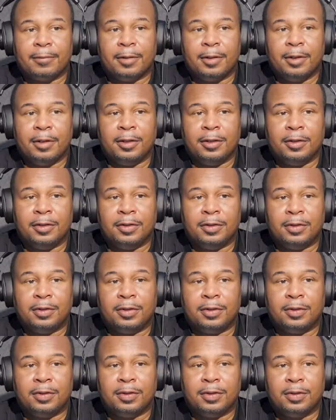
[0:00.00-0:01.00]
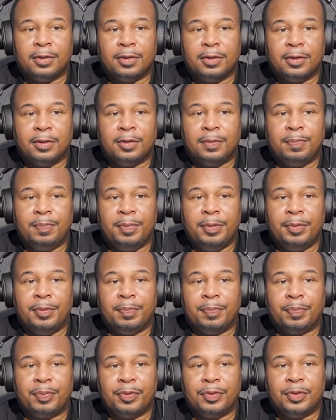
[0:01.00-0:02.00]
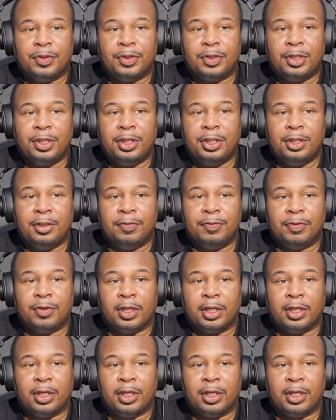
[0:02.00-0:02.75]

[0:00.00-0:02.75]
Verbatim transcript: is has been perceived?